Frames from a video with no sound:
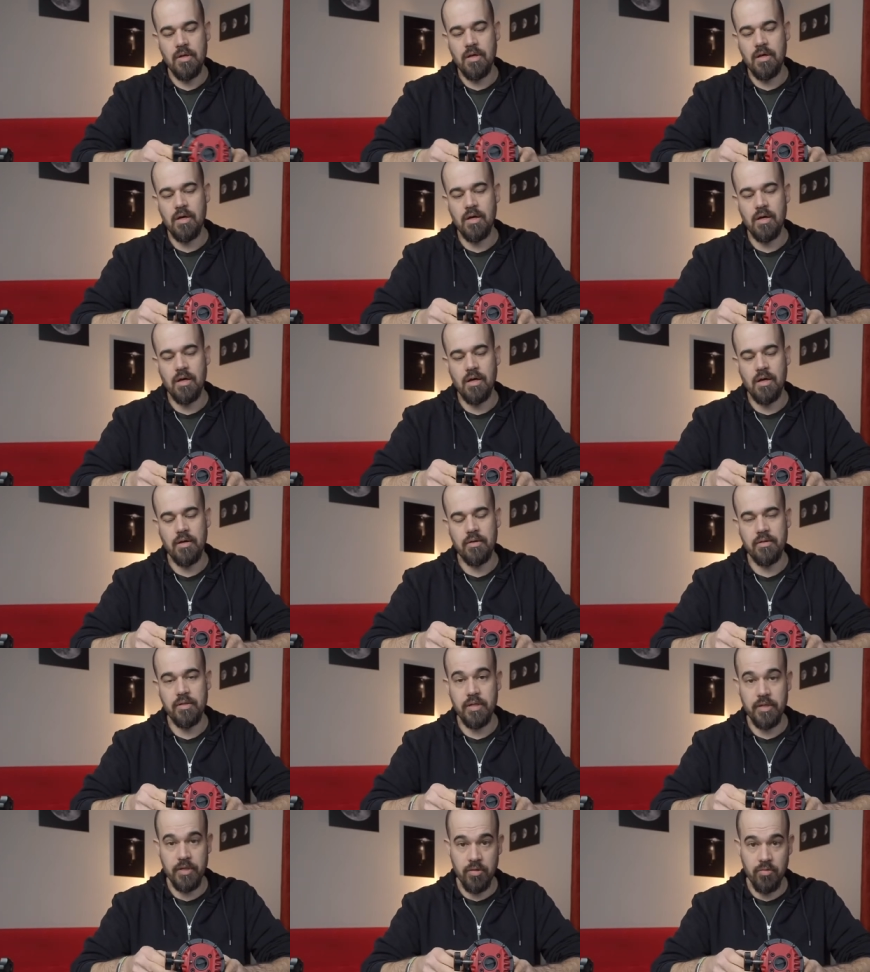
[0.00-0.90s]
uh,
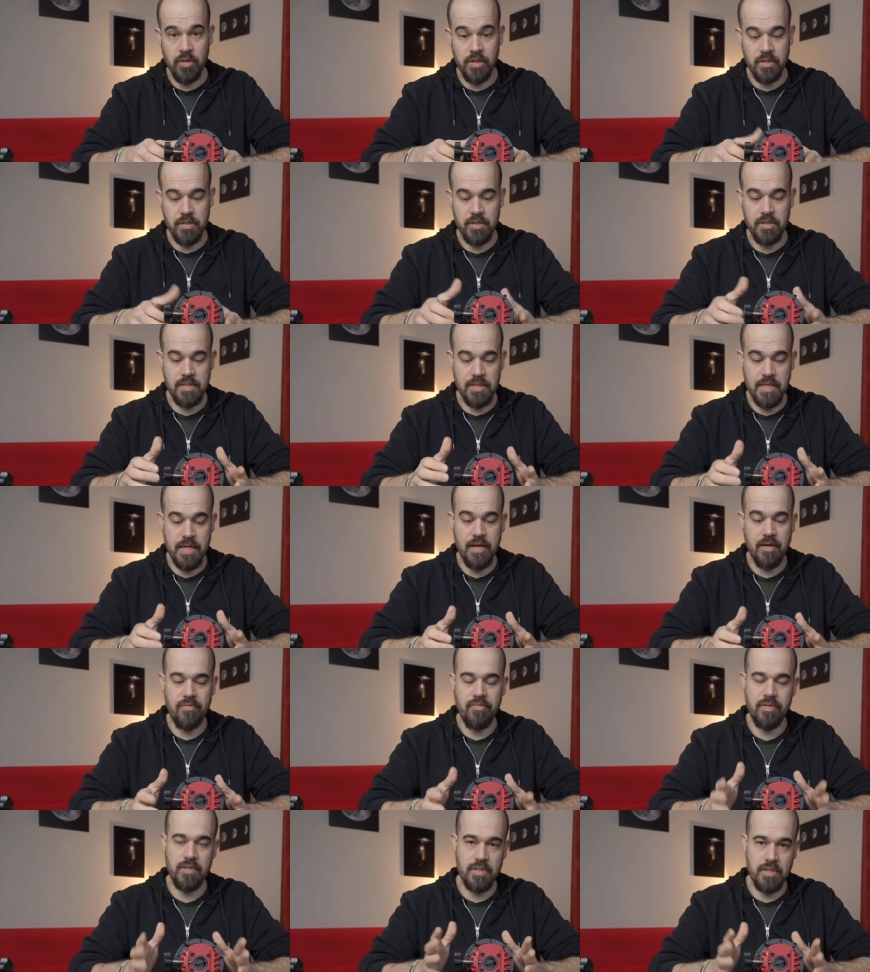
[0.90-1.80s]
the unit
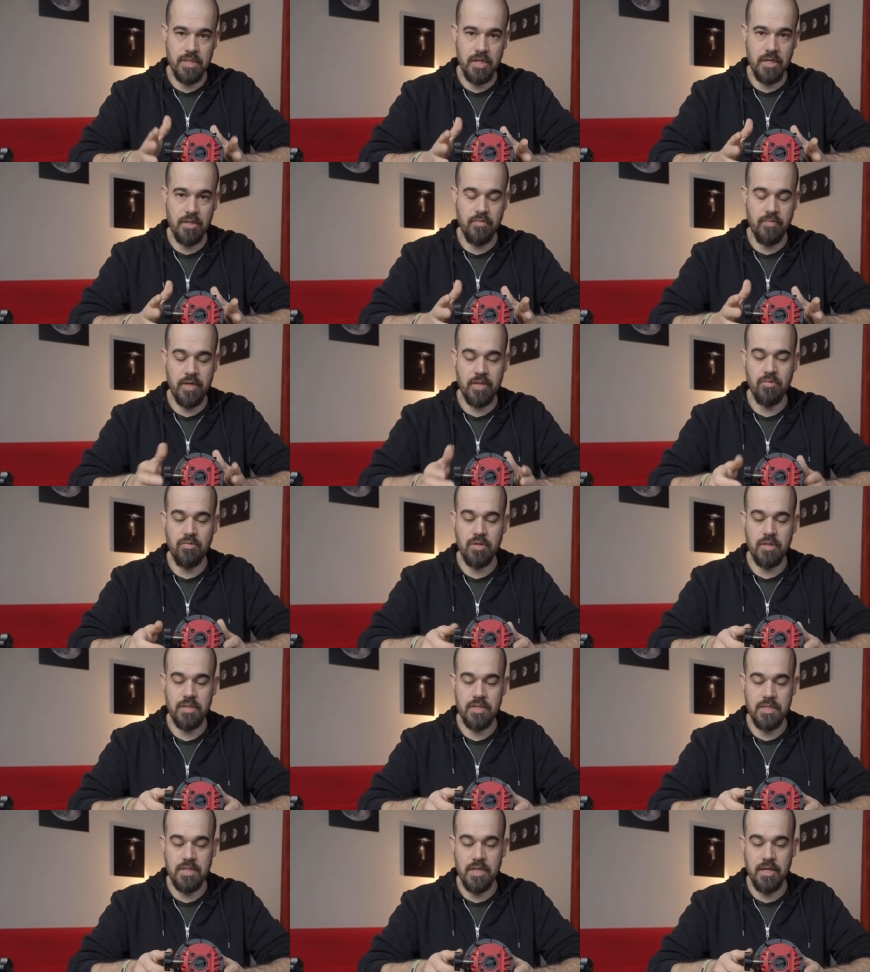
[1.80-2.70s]
itself, the Star Adventurer
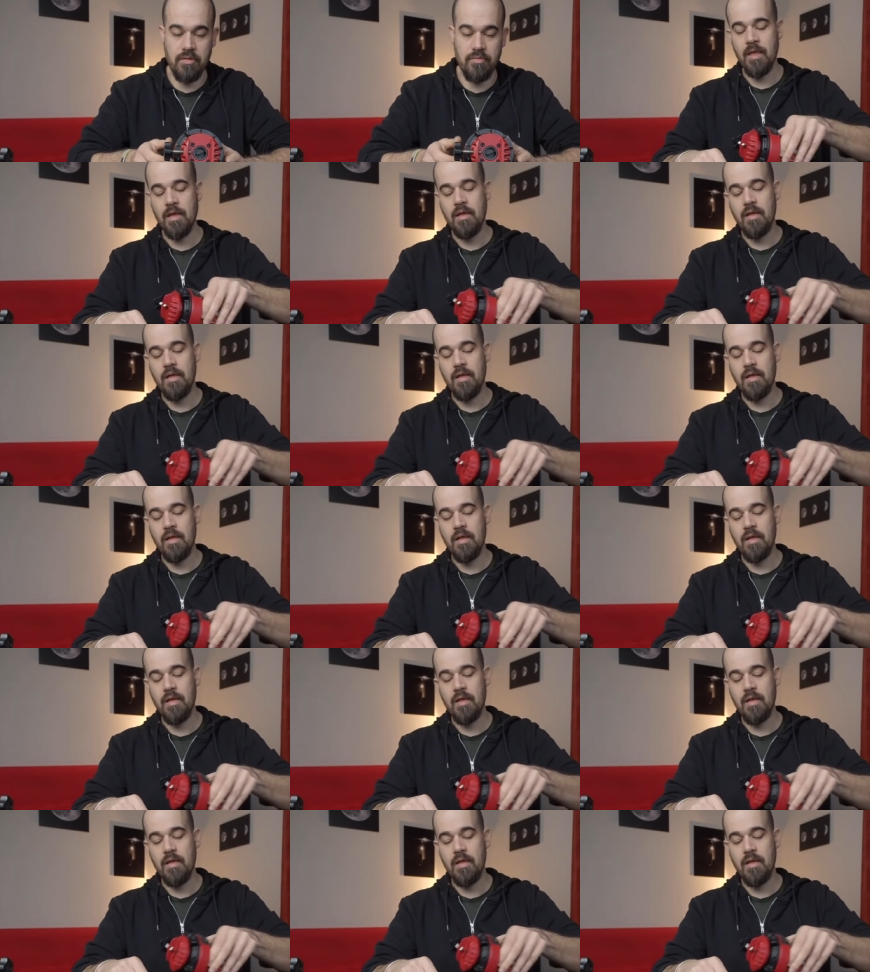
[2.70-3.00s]
itself.